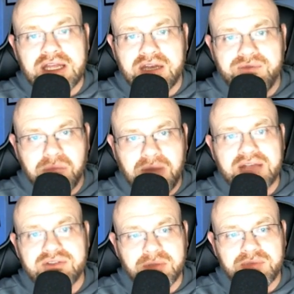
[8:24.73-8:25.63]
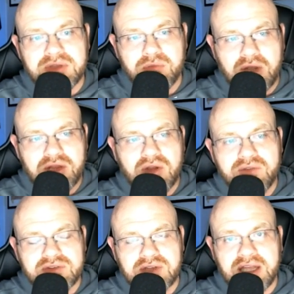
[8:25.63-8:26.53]
And if you buy something while you're on
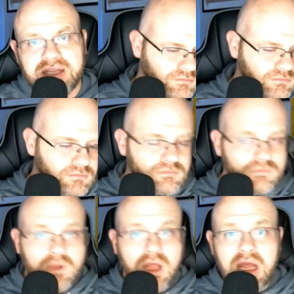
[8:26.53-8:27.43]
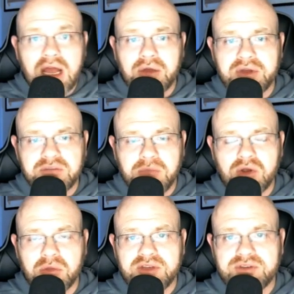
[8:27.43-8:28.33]
the site, I'll get a small
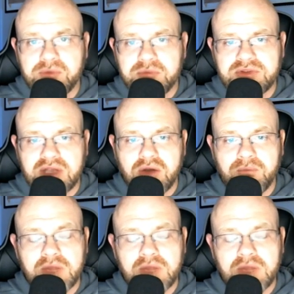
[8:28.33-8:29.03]
commission from the sale.